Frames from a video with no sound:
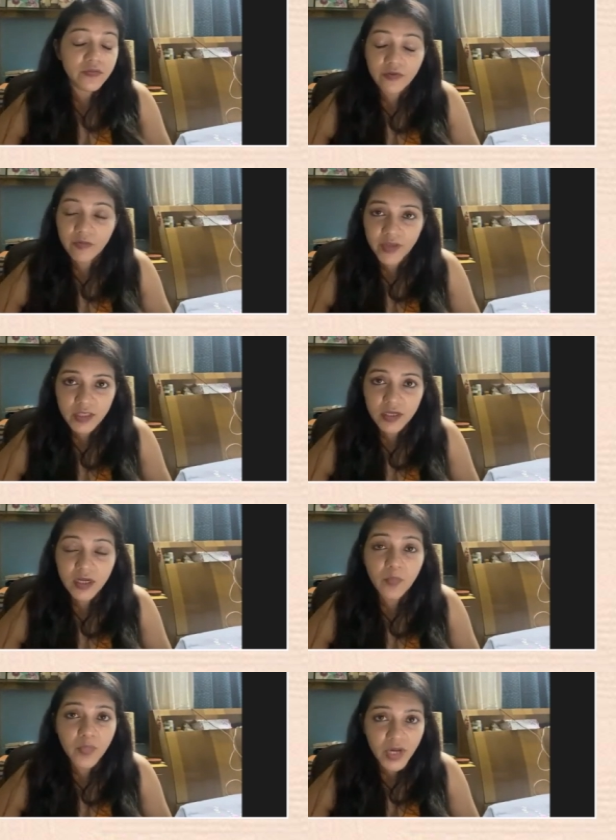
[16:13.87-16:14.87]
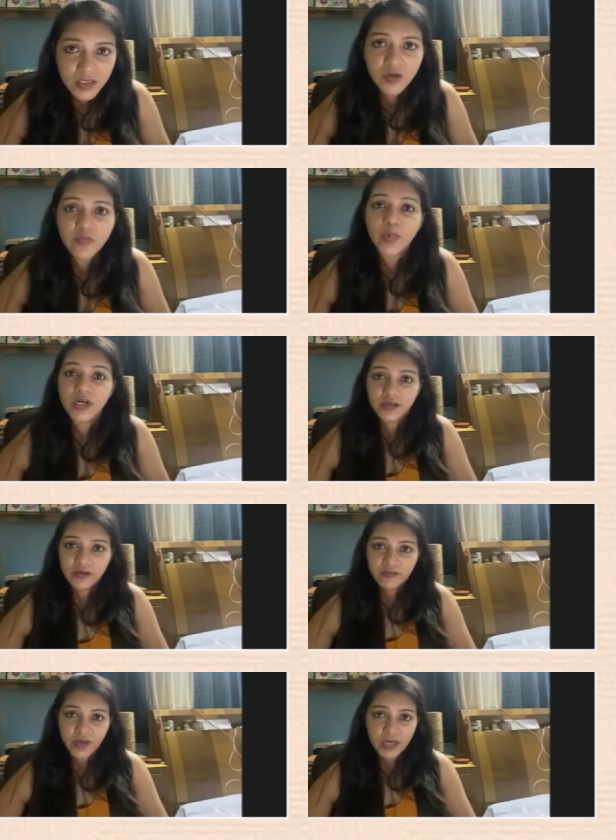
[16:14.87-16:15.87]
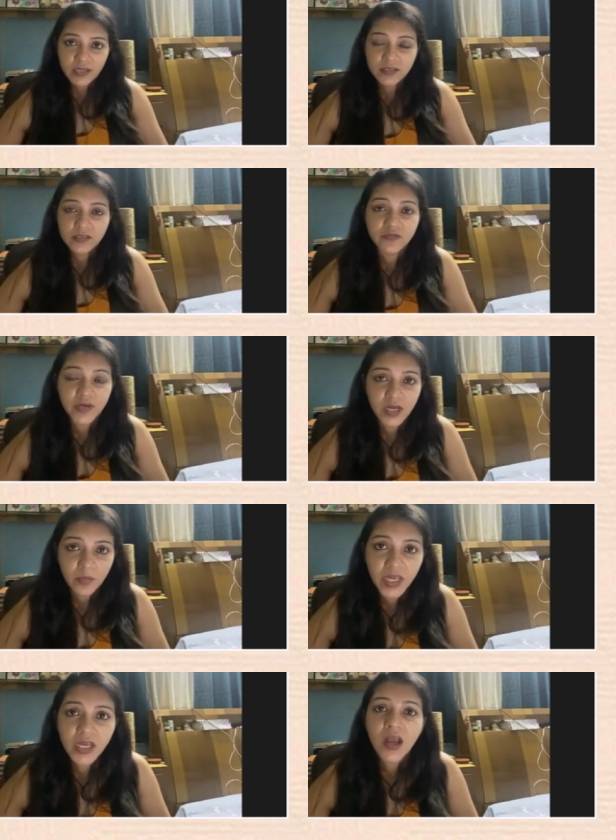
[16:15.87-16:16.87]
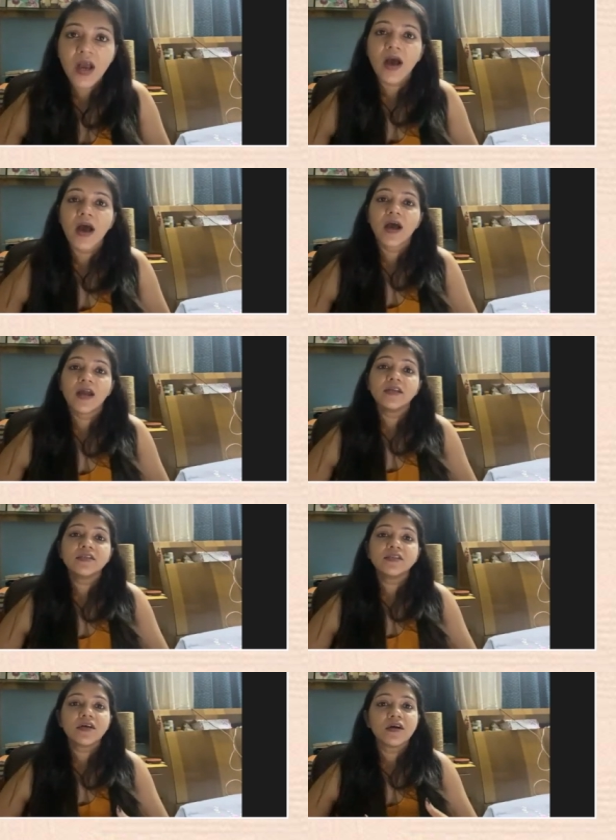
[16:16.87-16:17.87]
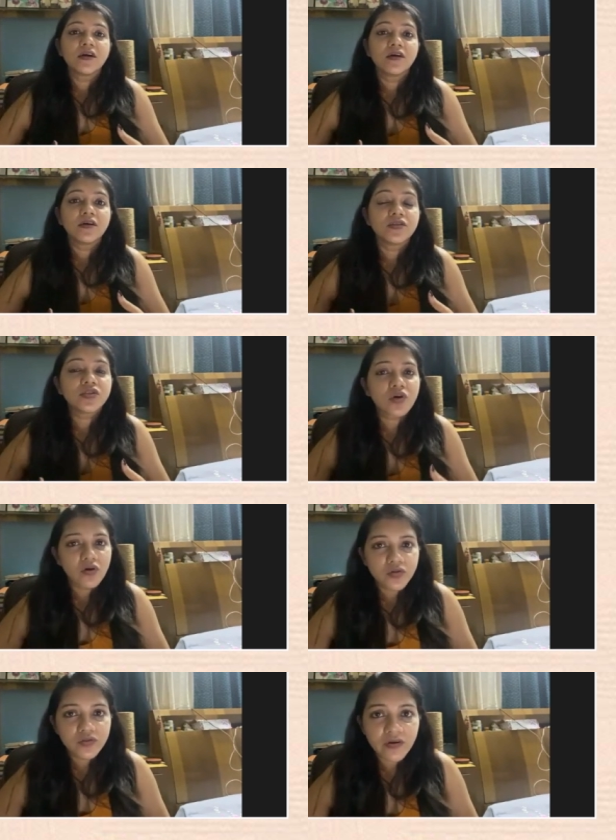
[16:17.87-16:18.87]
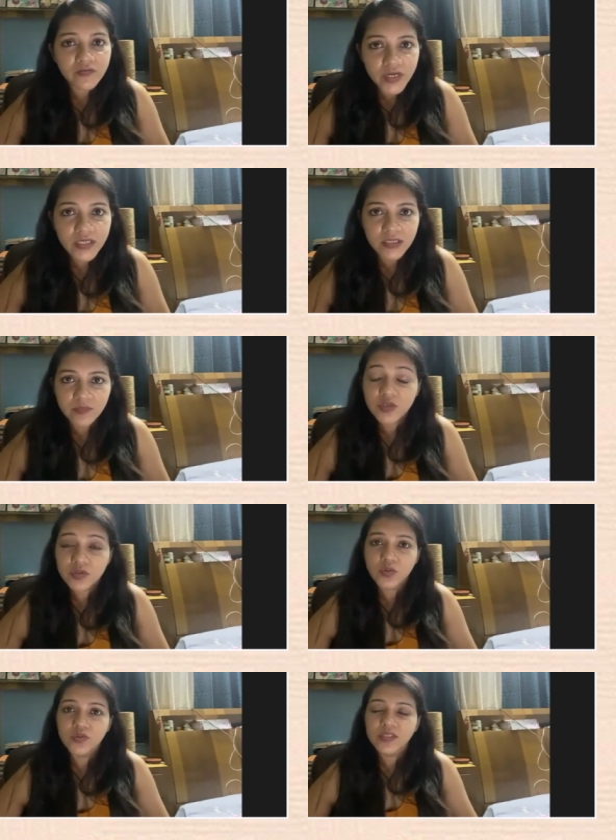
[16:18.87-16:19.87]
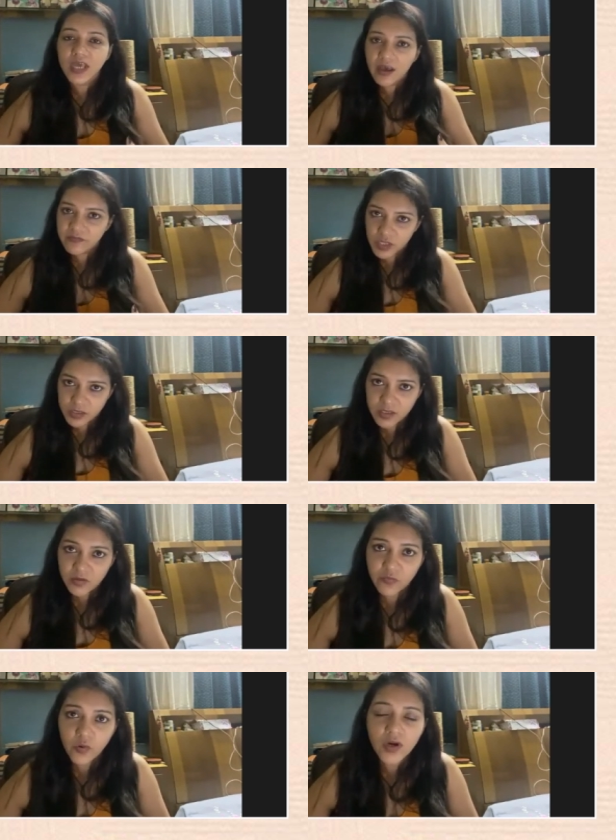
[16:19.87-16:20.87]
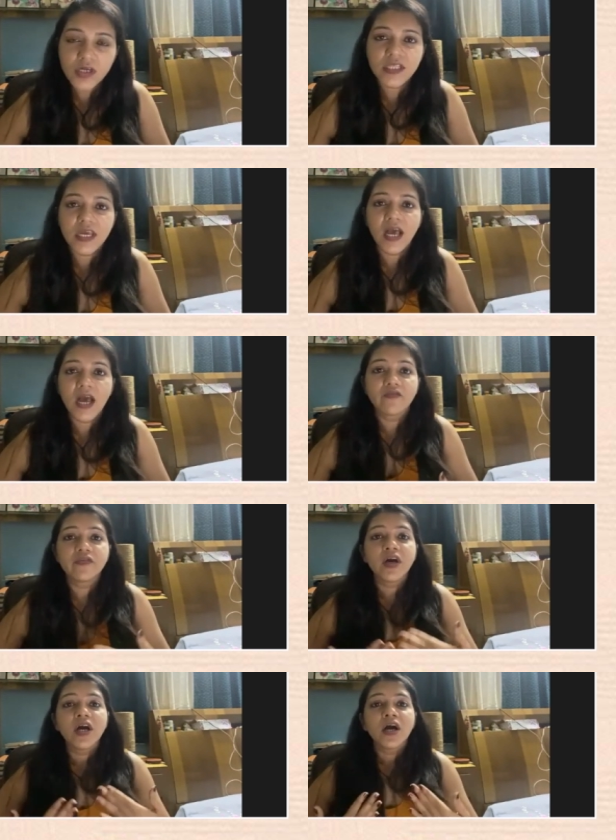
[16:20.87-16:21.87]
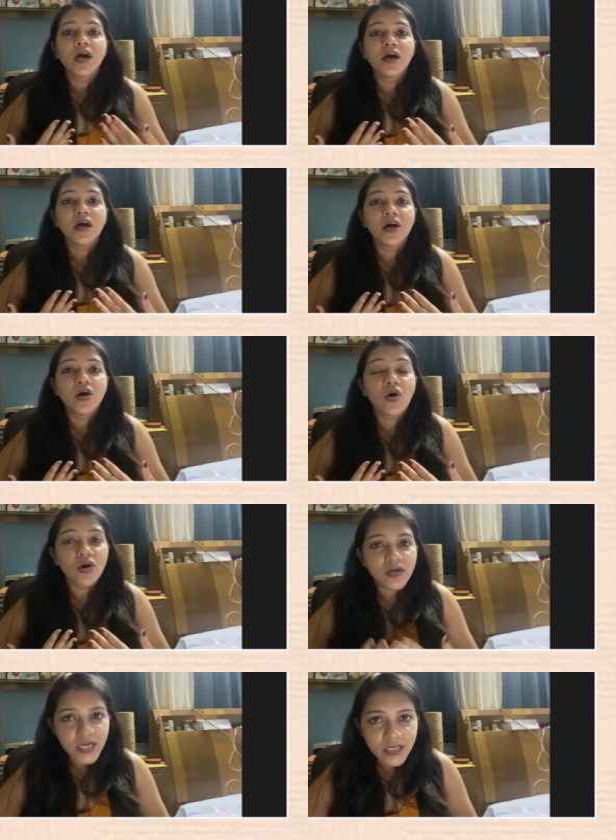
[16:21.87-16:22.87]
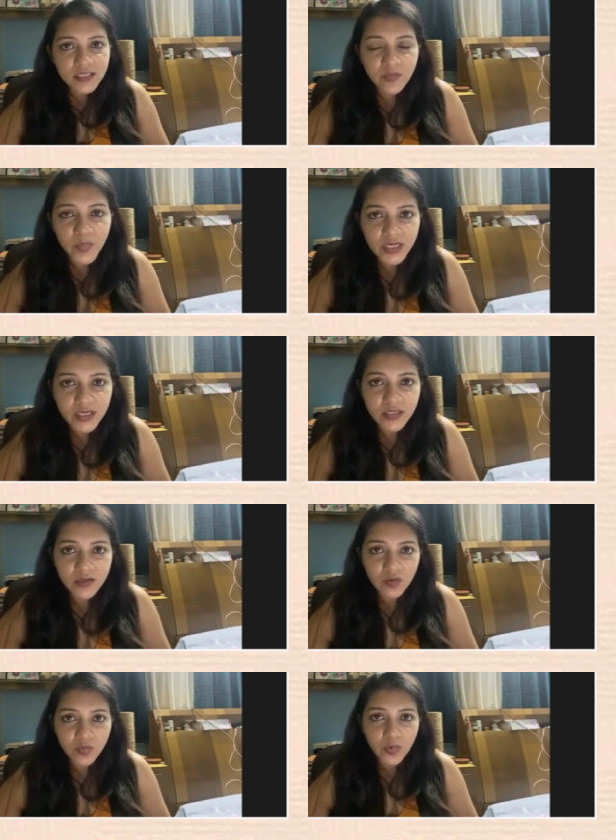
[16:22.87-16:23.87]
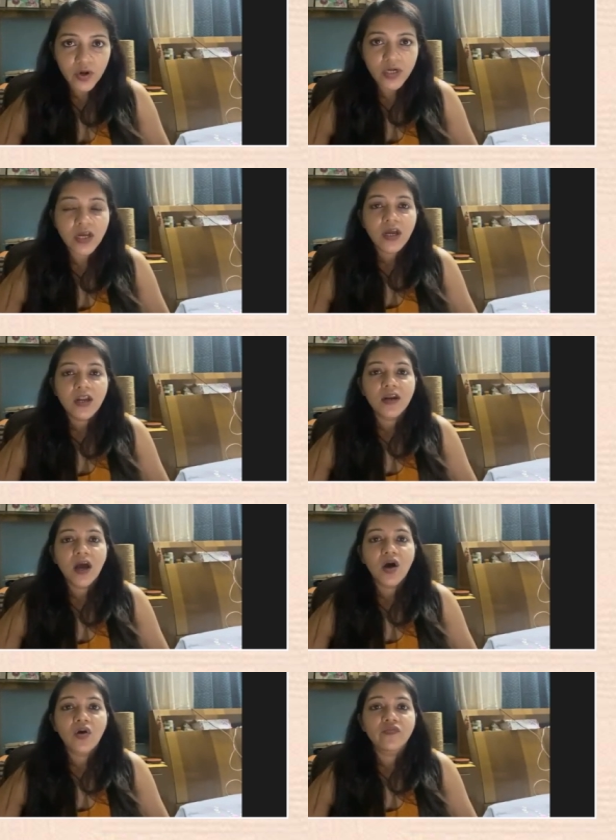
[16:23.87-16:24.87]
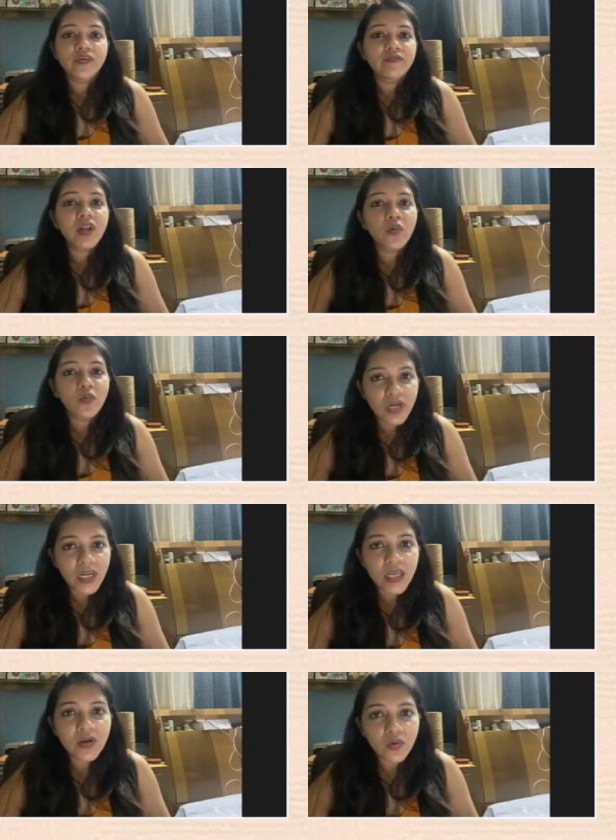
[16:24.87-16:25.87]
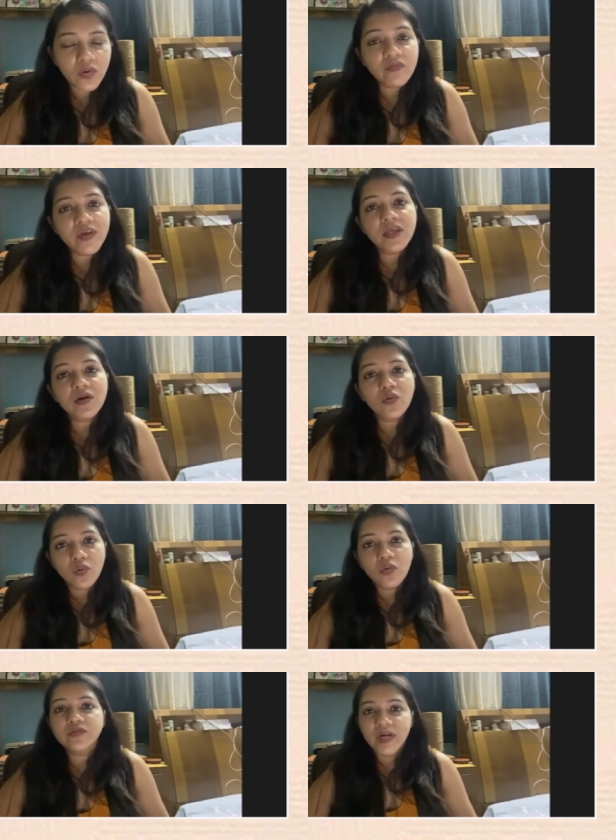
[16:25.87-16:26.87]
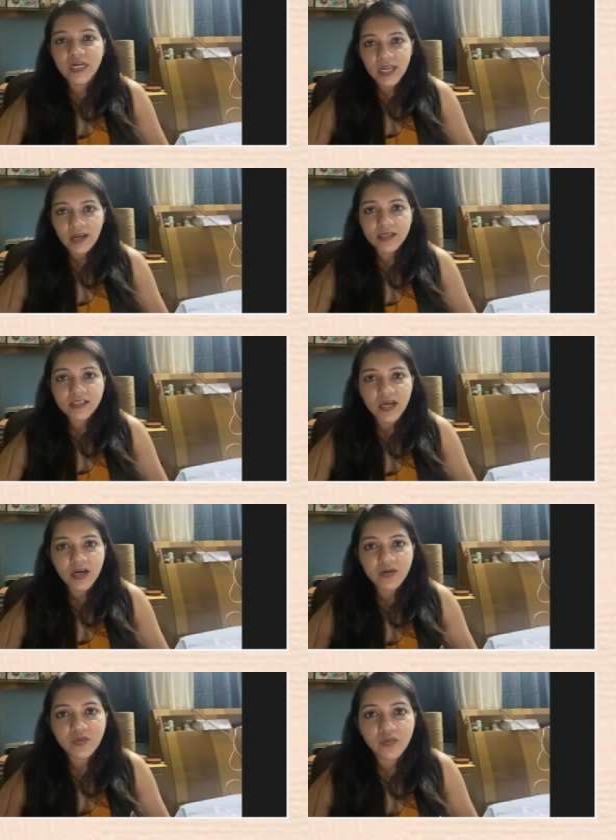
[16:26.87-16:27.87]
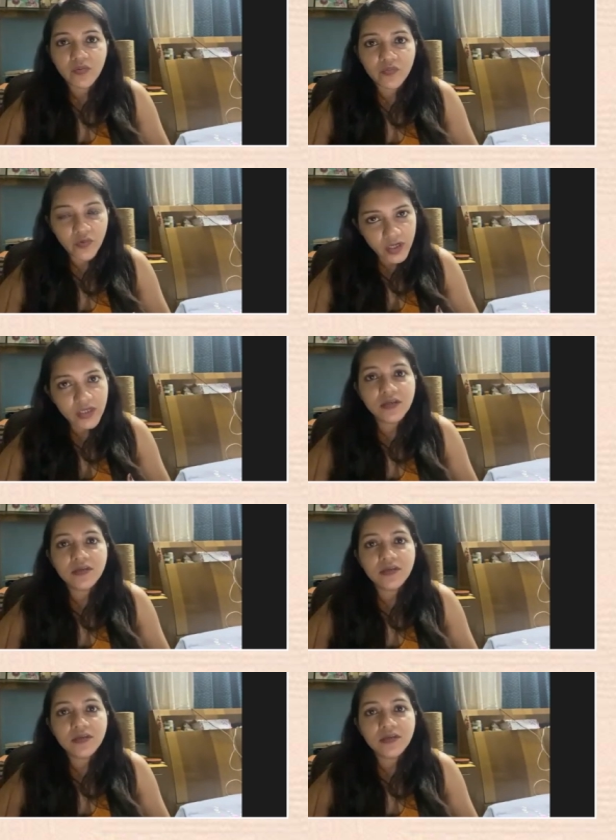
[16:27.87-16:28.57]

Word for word: from where the complaints of political violence were coming and uh, talk to the victims so they have done their work they have uh, already submitted their report now we will only know when the court will tell us that what